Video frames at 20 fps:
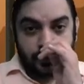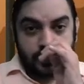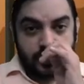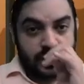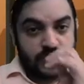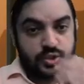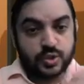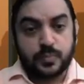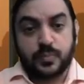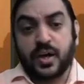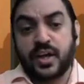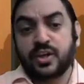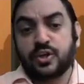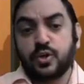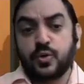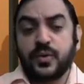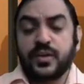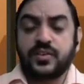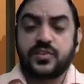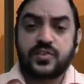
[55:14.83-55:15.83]
So
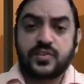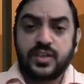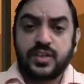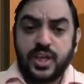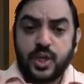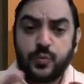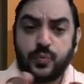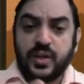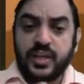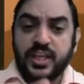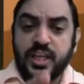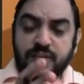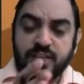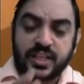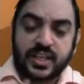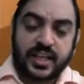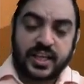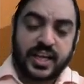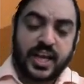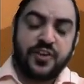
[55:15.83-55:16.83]
Markowitz will give the
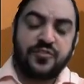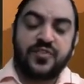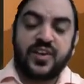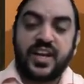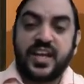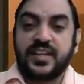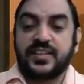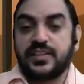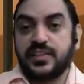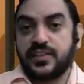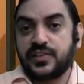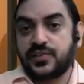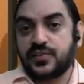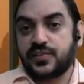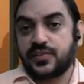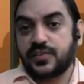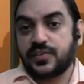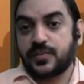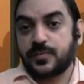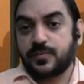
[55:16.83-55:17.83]
graph like
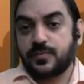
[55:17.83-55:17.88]
this.